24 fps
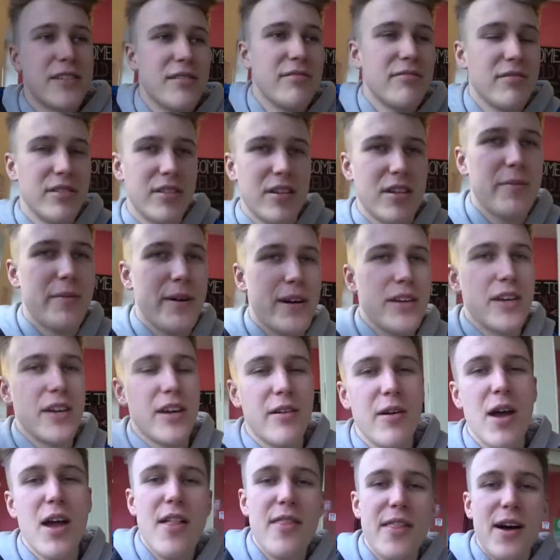I don't know about
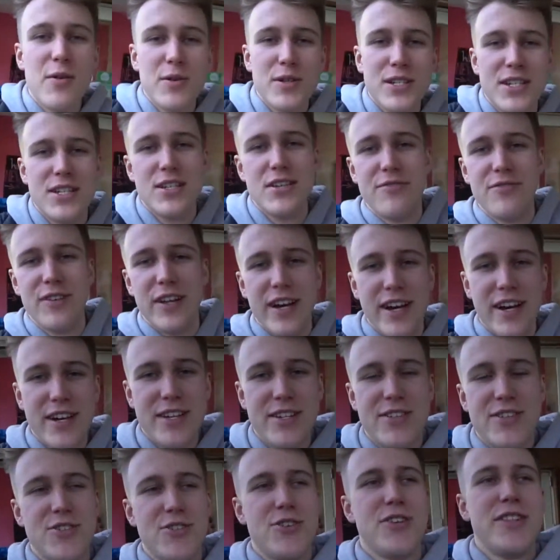you. That was lovely, I
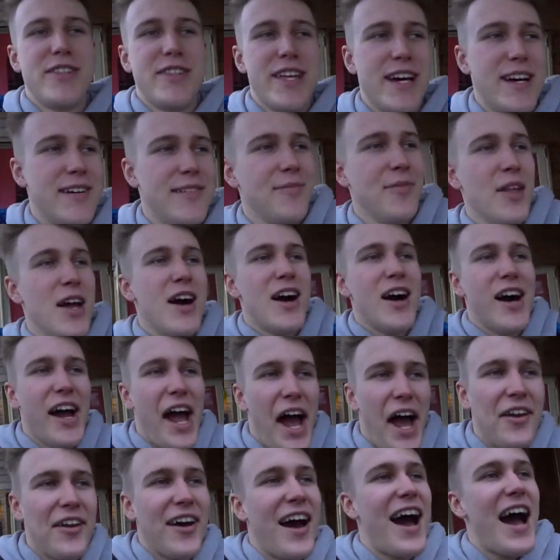enjoyed that. I
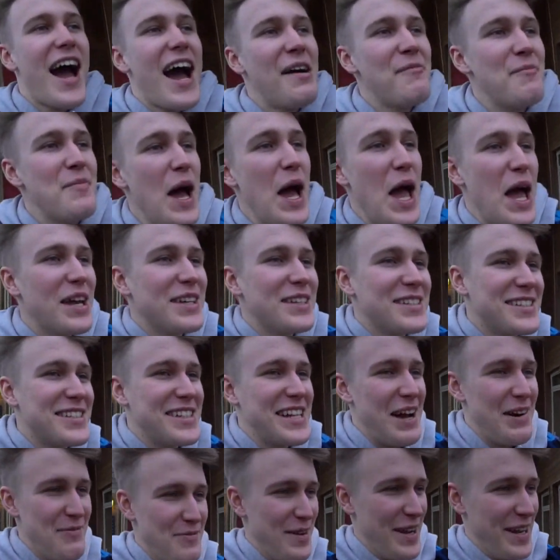had a ham
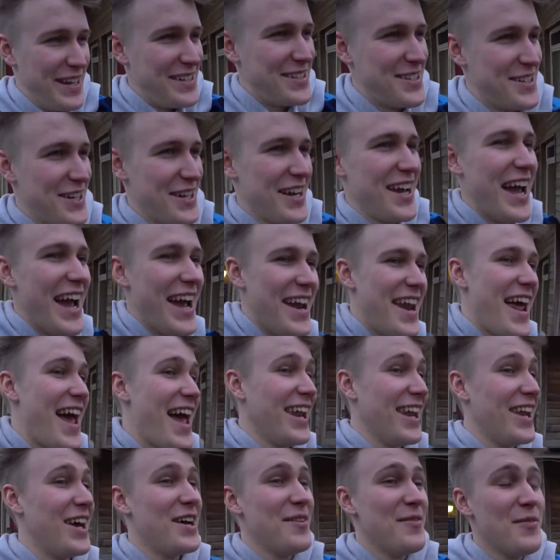sandwich, and
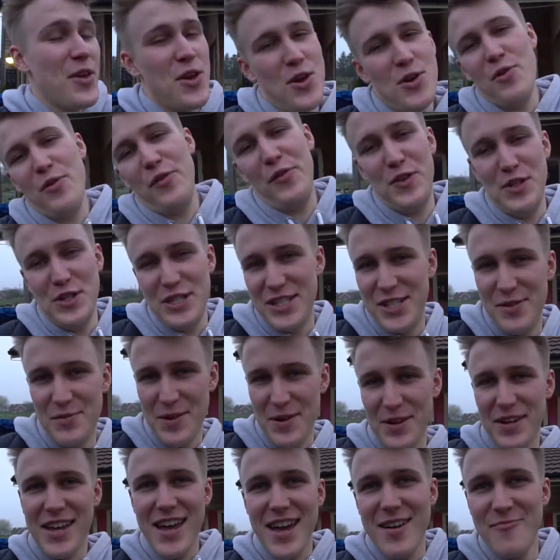Ella, who refuses to be
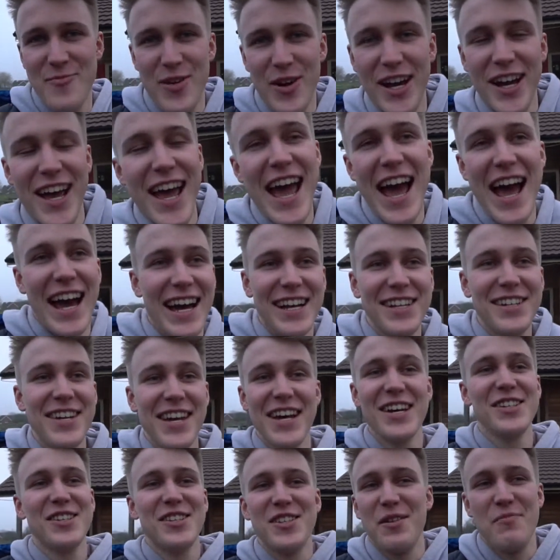on camera, had
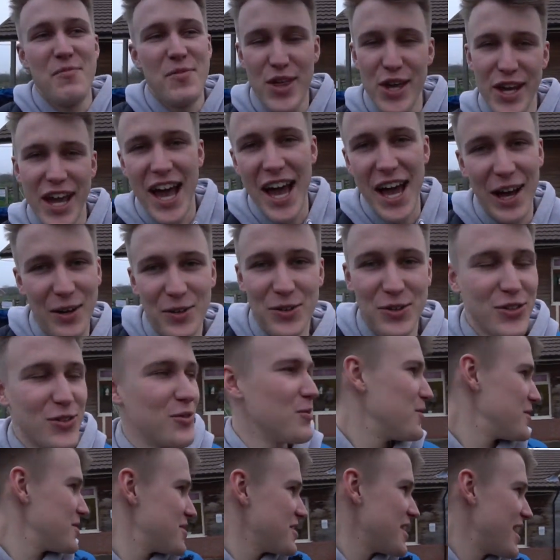something else.
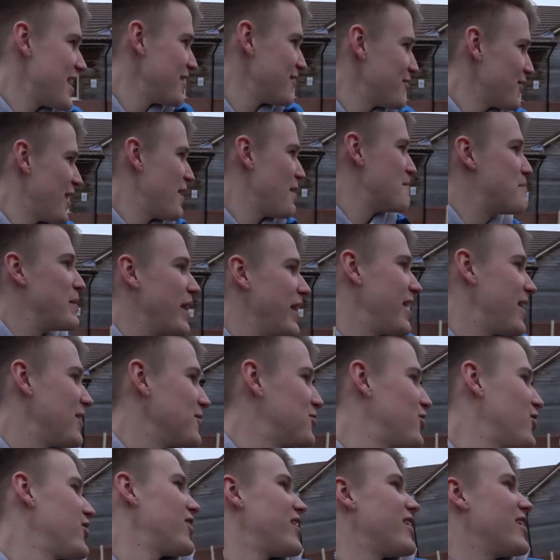What do you have?
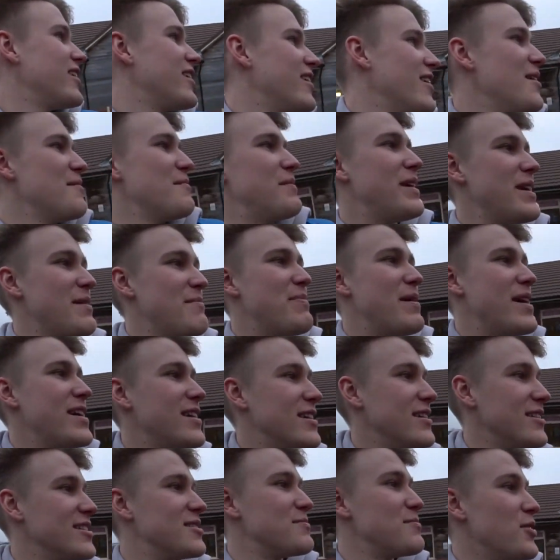BLT. I had
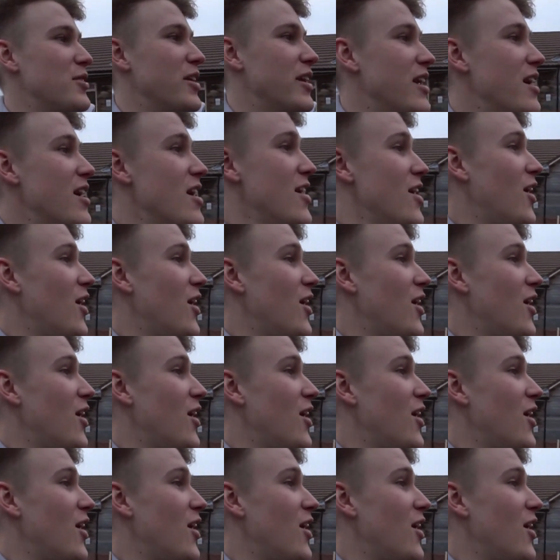bacon this morning.